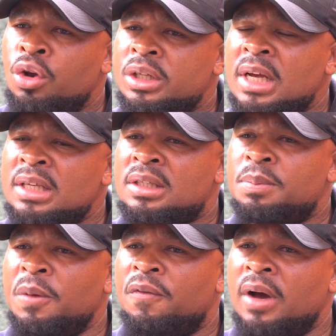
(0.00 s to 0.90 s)
Just
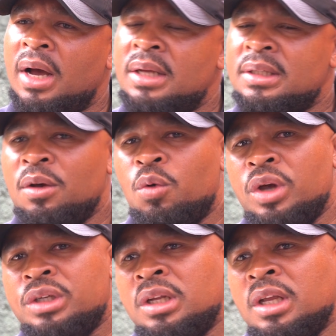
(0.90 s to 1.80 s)
before I answer your
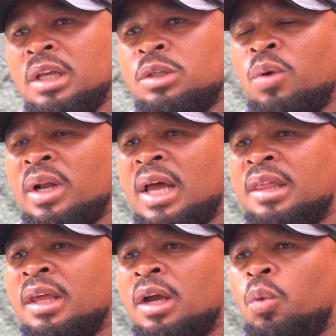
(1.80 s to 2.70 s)
question, it's what I
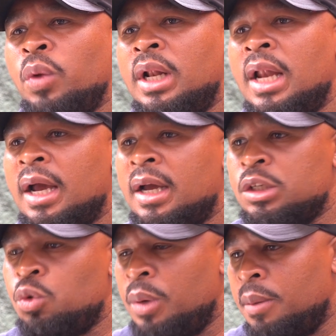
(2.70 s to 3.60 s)
think we lack
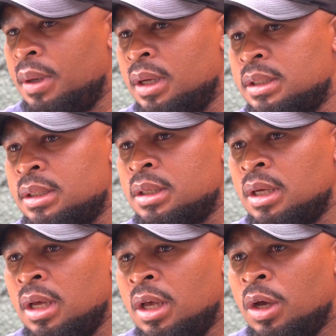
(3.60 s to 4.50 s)
as human beings.
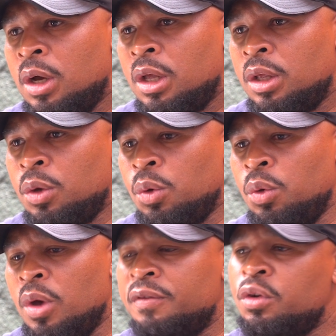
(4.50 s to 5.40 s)

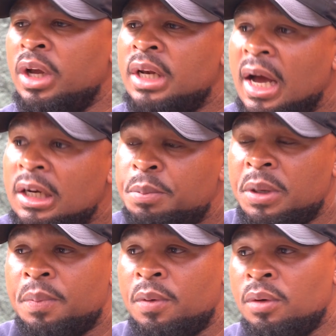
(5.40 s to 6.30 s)
You have to induct
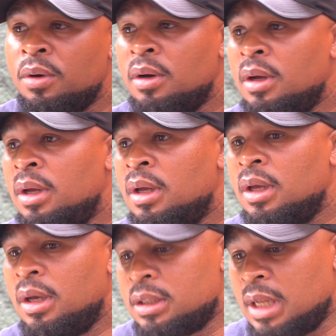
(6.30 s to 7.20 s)
people.
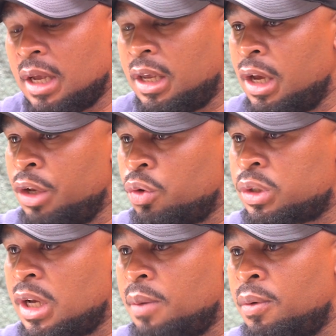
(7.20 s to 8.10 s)
It's like here in your
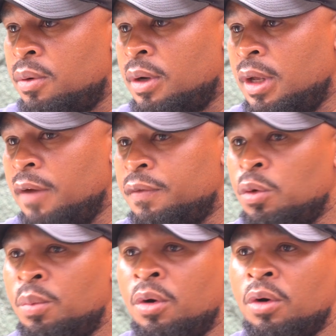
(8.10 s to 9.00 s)
stable. If
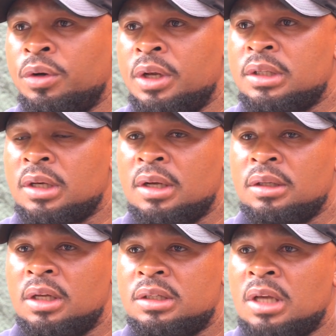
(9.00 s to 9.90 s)
tomorrow
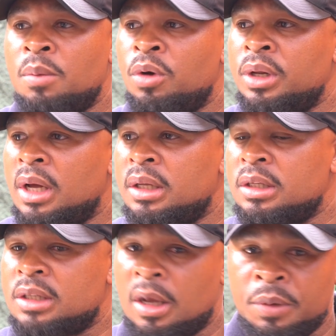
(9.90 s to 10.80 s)
there's someone that
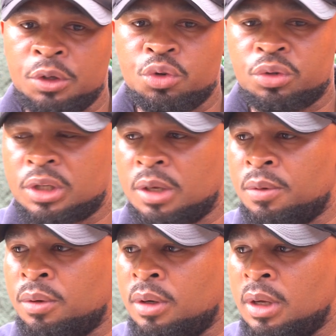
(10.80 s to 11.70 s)
is coming to your
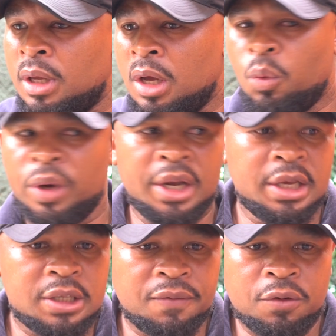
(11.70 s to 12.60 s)
stable, whether
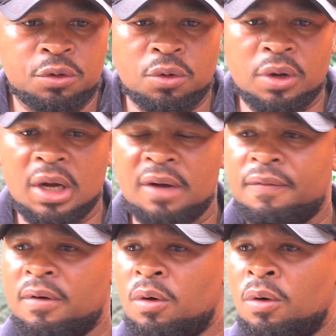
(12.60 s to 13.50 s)
it's a
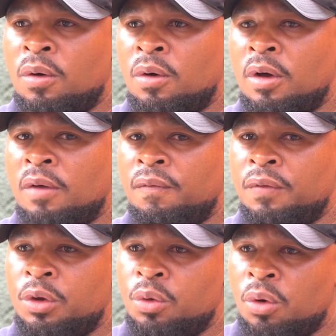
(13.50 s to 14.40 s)
photographer or a
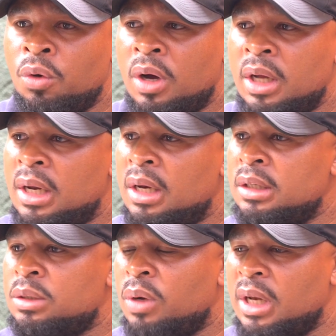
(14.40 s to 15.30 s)
video
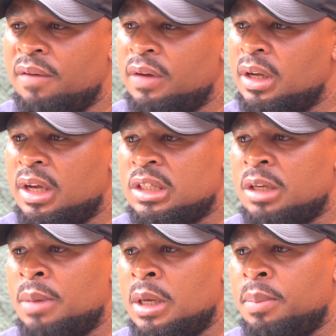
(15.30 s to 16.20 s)
analyst, whatever the case
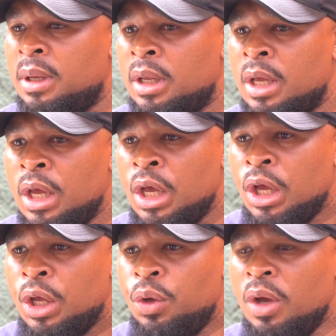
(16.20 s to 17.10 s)
it might be,
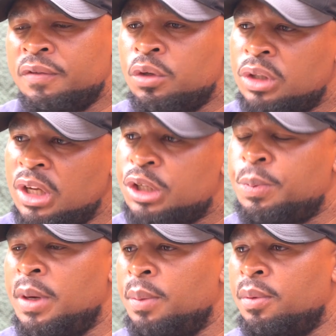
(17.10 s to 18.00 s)
you have to
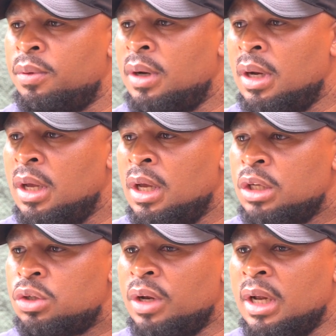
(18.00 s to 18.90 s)
teach people
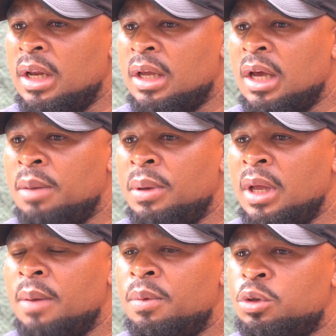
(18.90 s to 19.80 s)
so that they can be
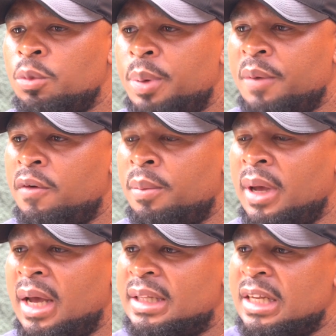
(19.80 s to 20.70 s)
able to perform
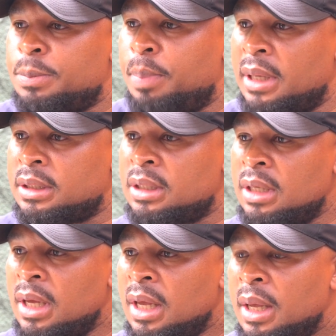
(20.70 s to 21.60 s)
at its best.
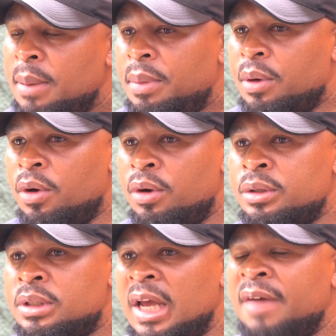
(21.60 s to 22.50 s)

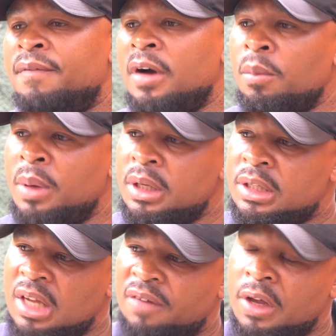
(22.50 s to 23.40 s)
Because the environment
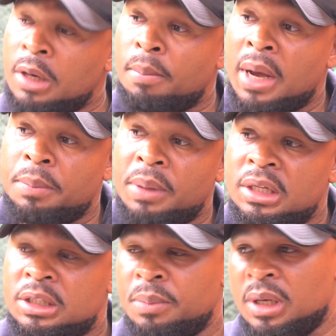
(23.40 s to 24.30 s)
itself, it might be
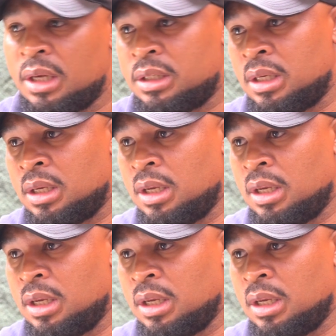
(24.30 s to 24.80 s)
intimidating.